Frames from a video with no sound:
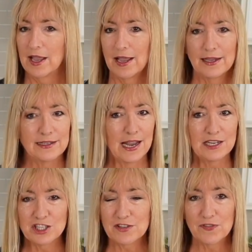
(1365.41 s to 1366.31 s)
Not
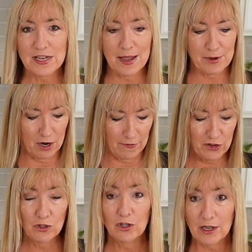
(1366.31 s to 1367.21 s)
just for Diamond Art. If
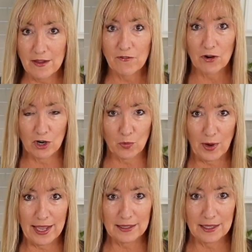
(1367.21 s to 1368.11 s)
you're looking for a
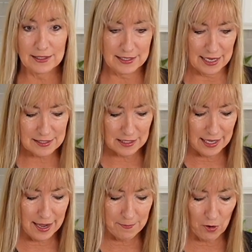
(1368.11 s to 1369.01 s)
great desk lamp,